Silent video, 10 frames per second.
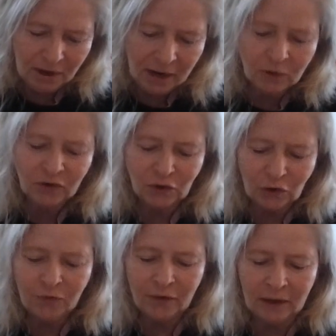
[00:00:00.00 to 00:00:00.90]
But it was
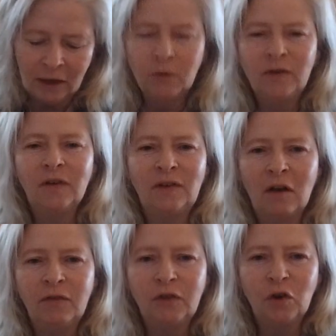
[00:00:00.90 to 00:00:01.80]
serving. It was a
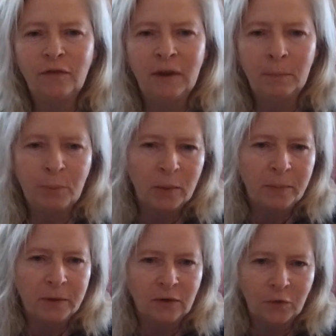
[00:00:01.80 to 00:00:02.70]
self-serving
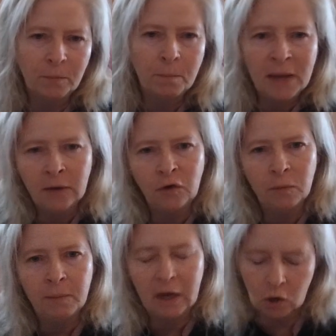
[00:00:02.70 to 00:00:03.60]
purpose for men
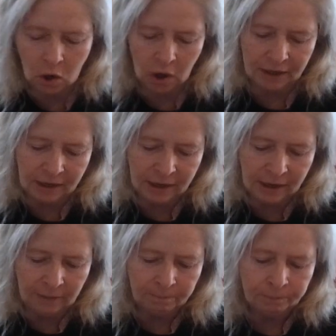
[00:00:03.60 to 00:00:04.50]
to make God
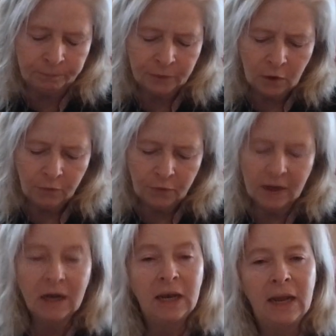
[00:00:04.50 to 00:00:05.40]
he, for
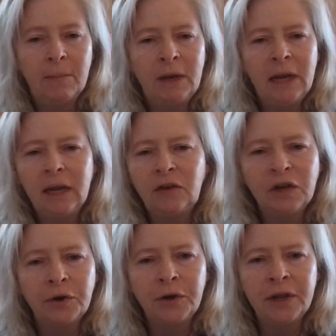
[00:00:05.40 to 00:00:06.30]
the calamity and
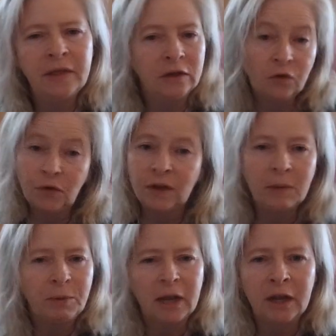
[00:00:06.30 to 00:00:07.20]
tyranny that you
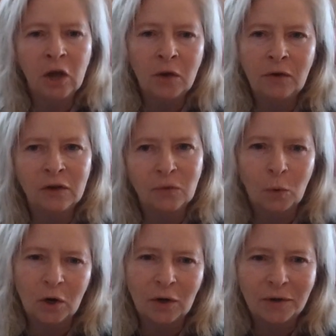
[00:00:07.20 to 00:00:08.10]
see playing out in
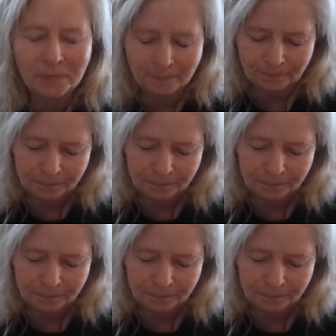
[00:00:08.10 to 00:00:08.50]
this world,